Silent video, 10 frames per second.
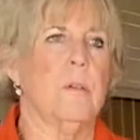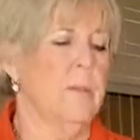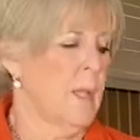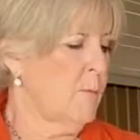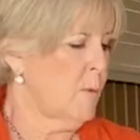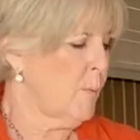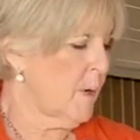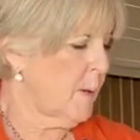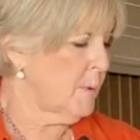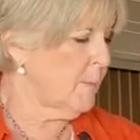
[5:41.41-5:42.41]
they will
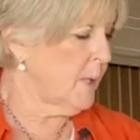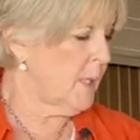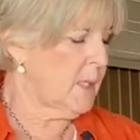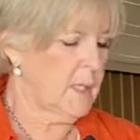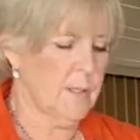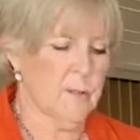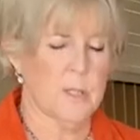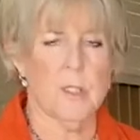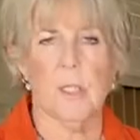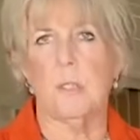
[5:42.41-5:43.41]
probably either
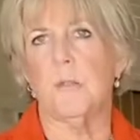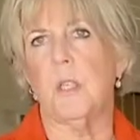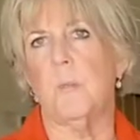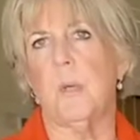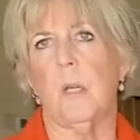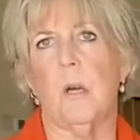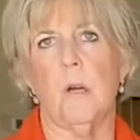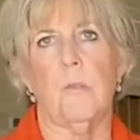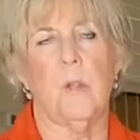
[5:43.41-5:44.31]
continue CPR,